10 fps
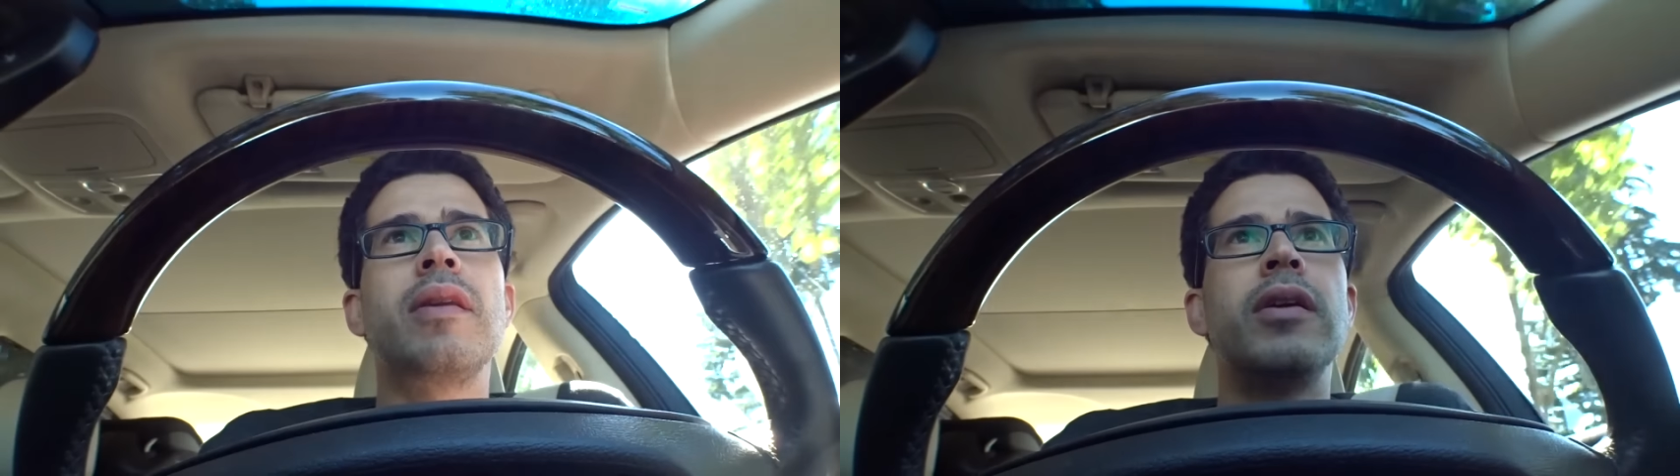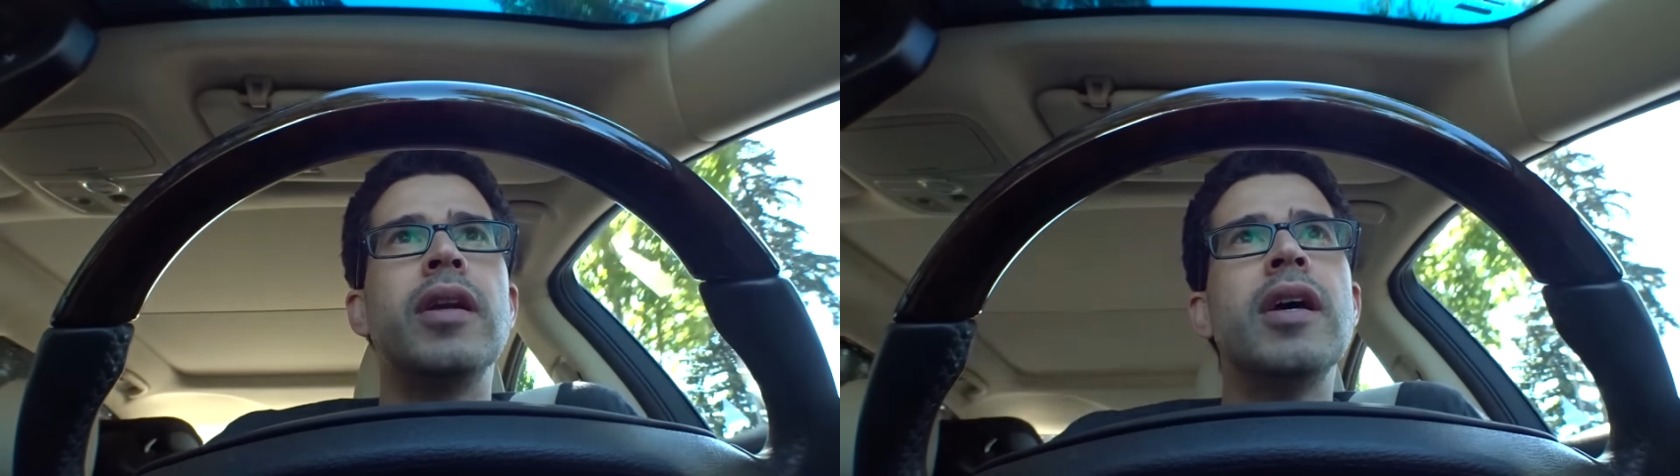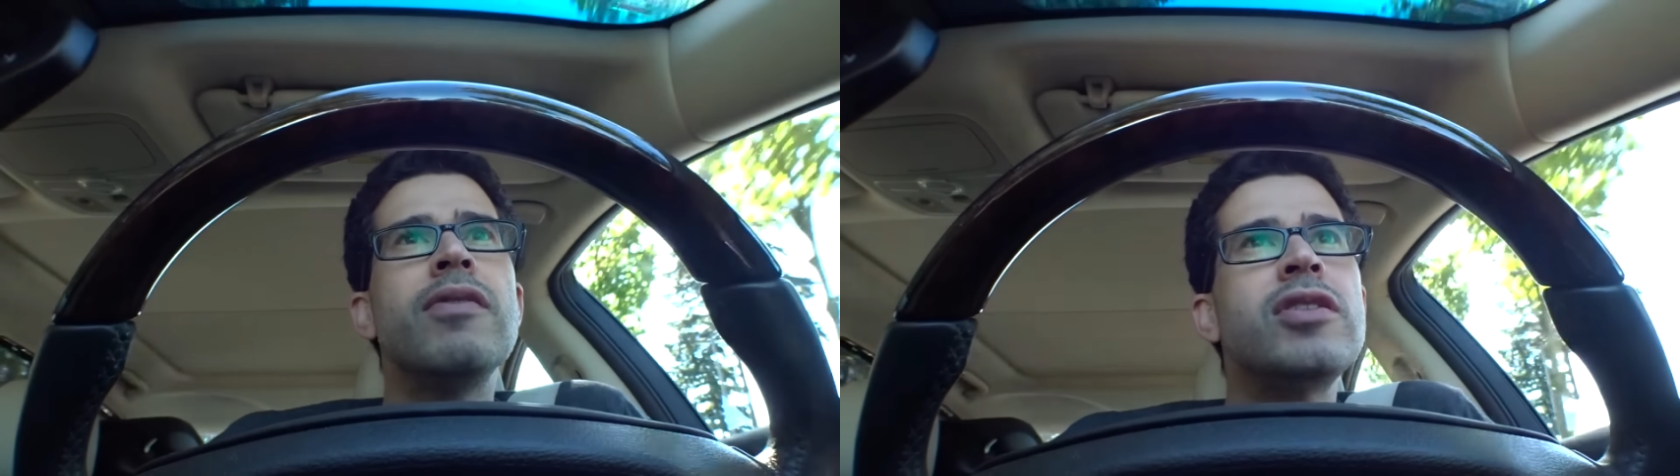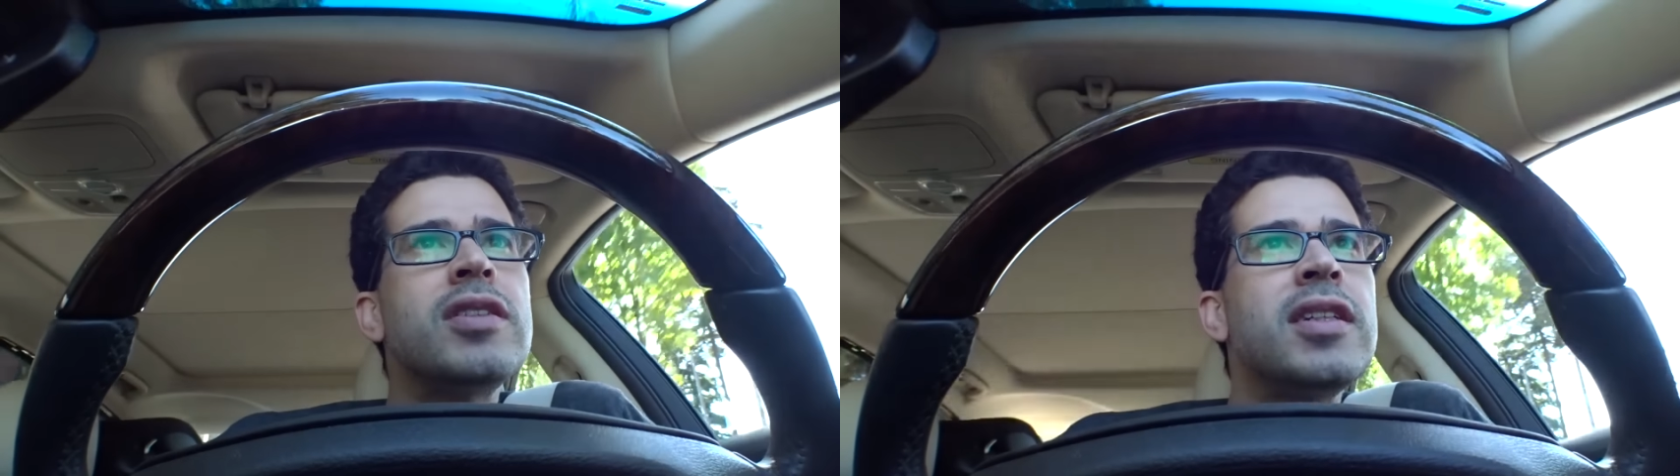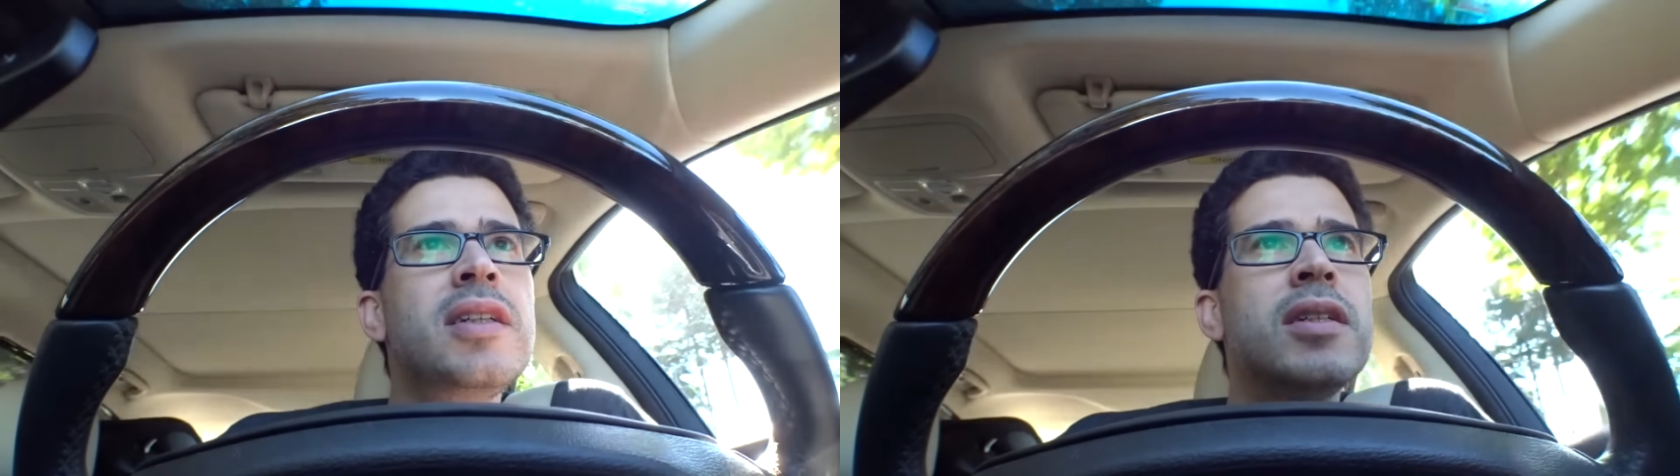There never
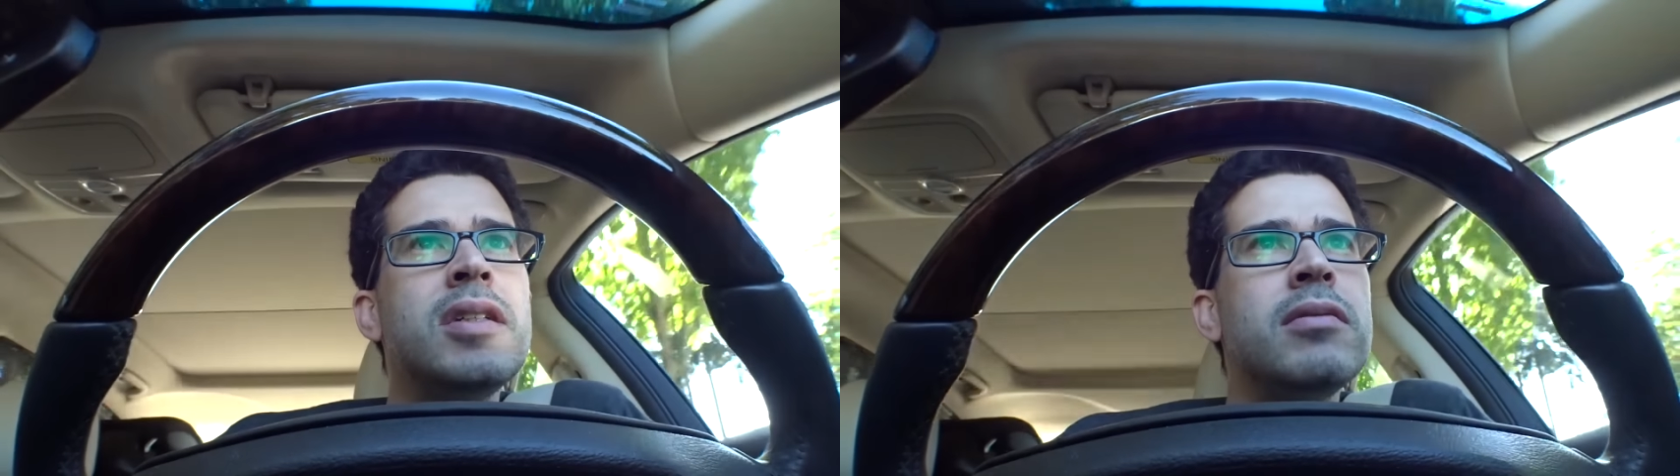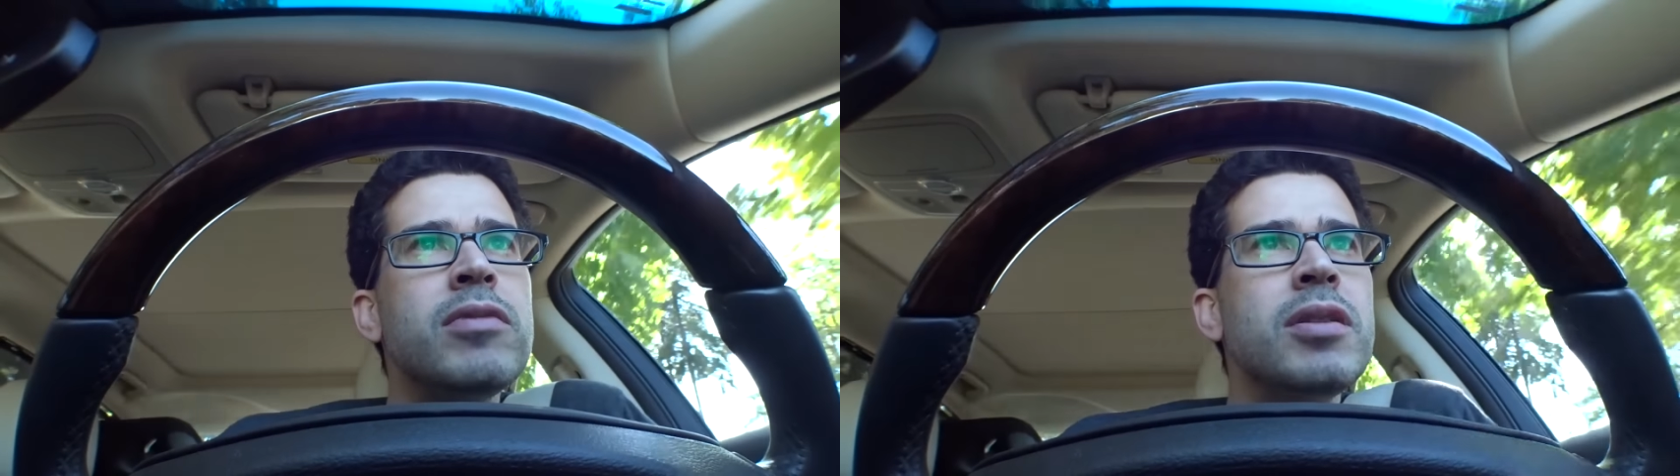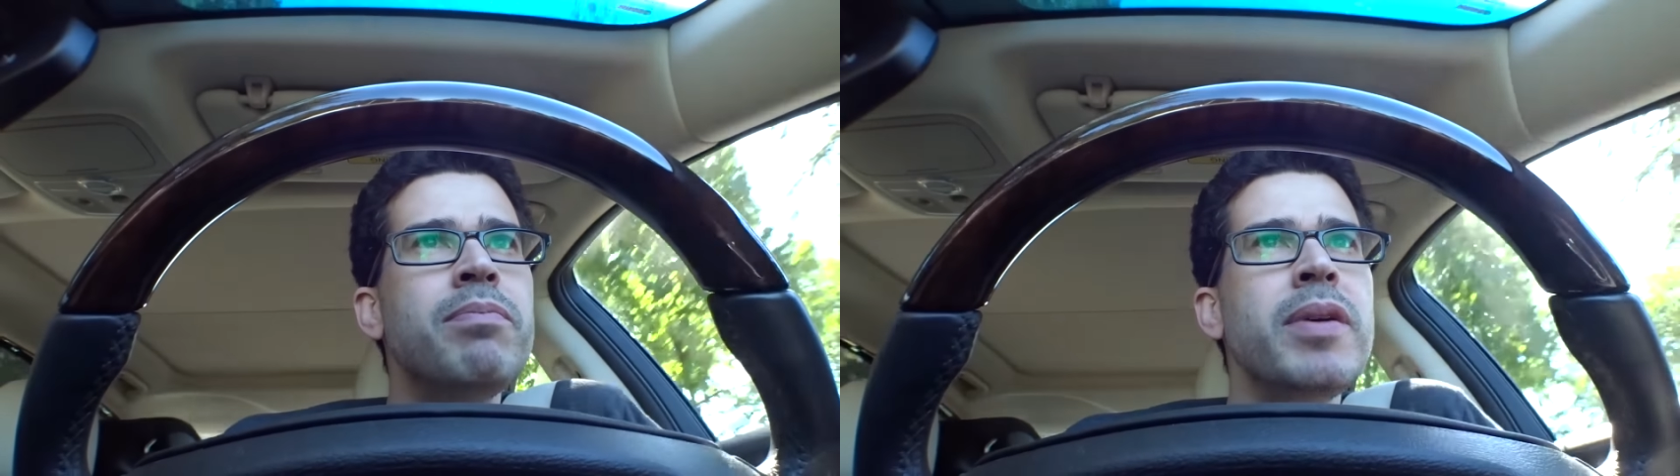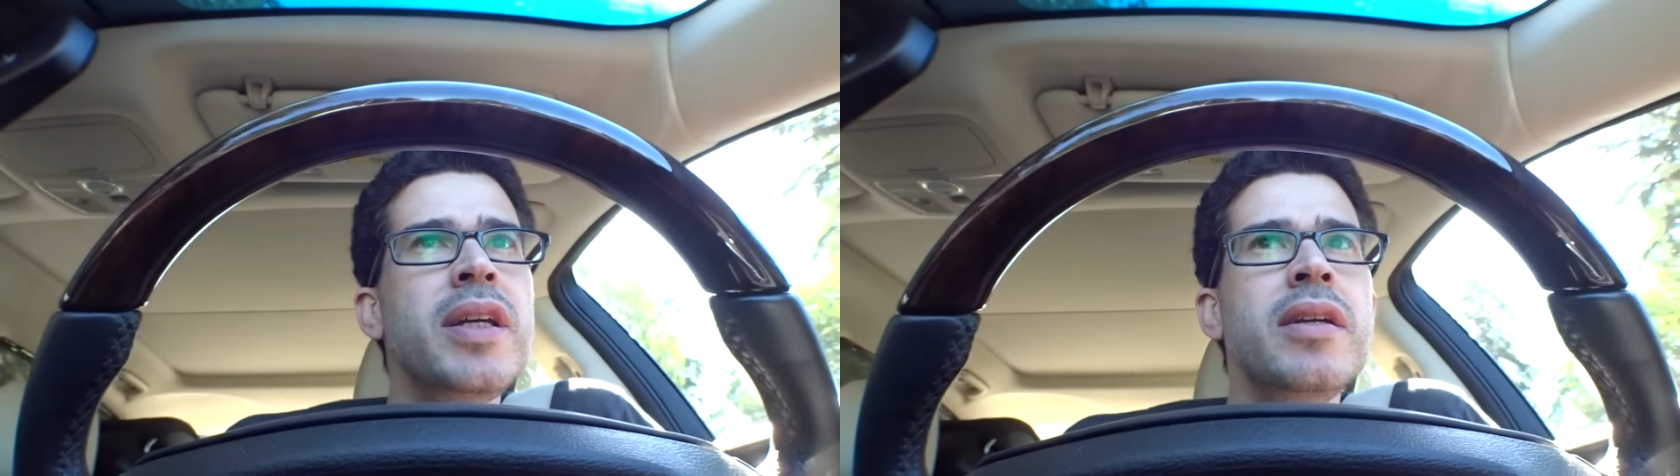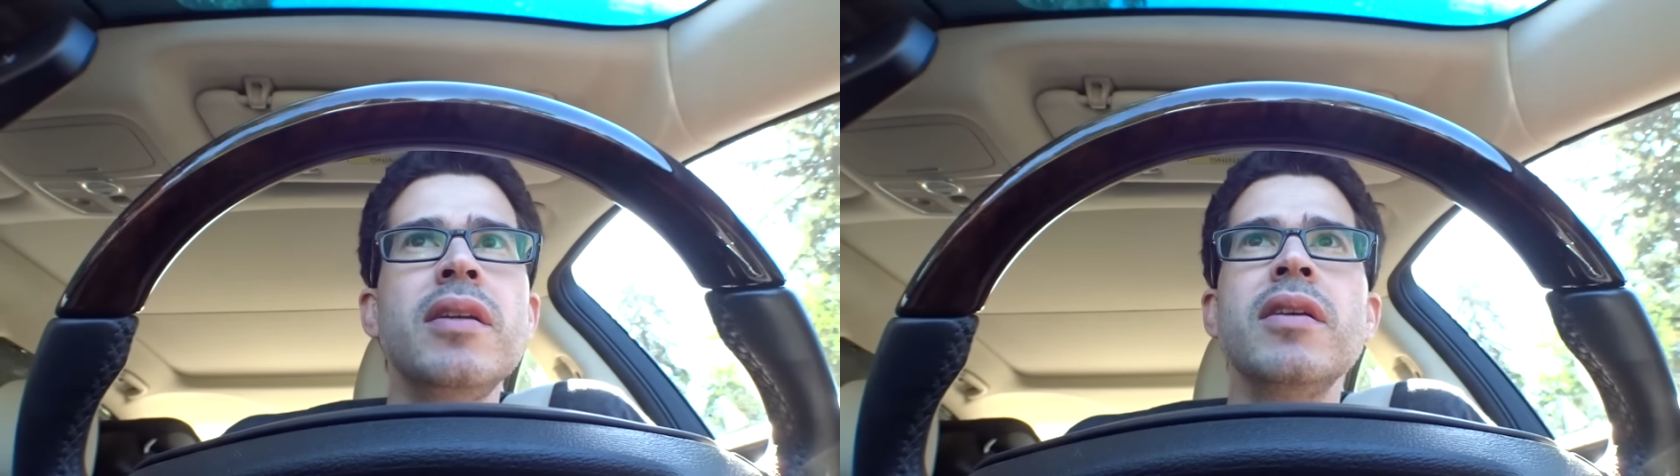seems to
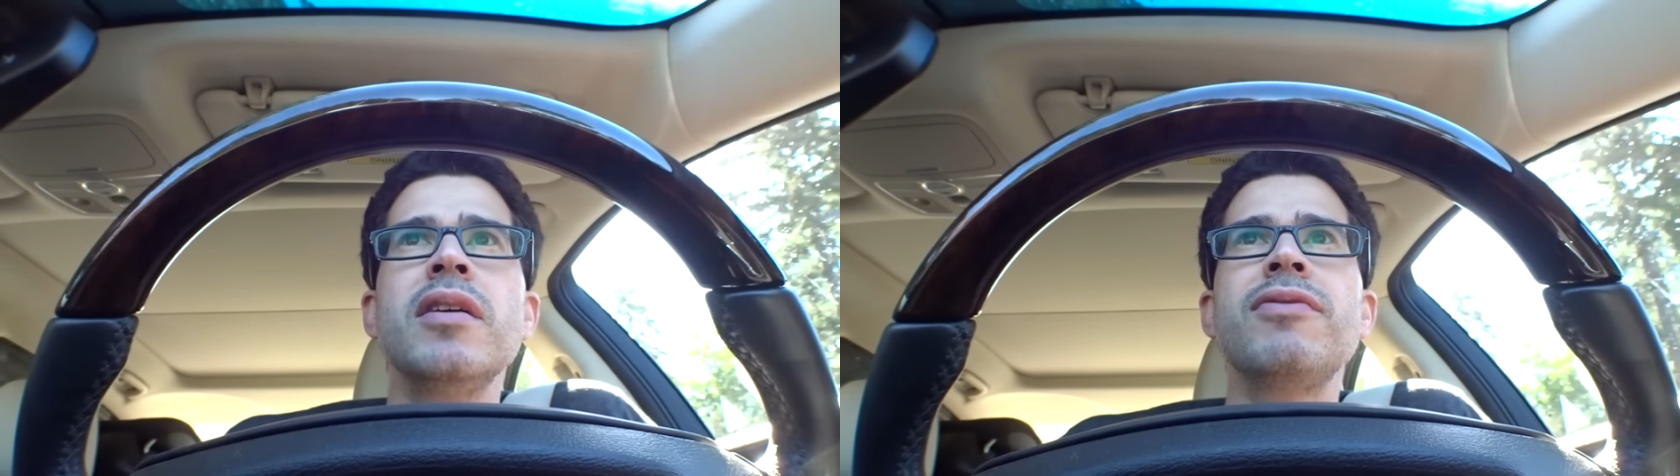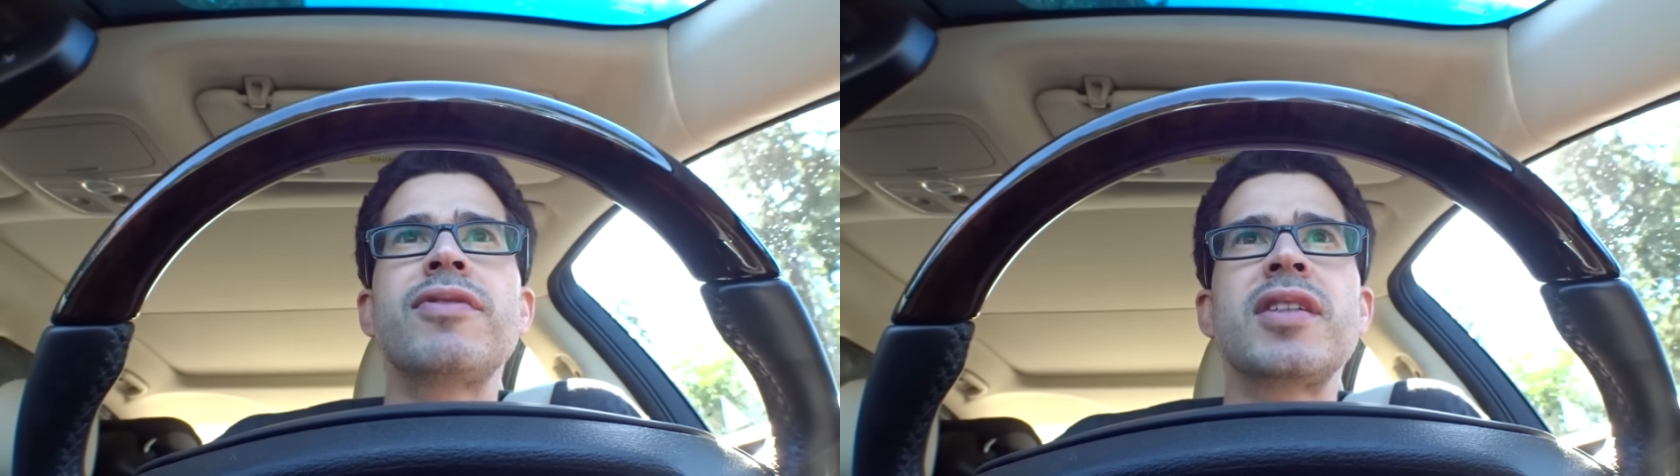be enough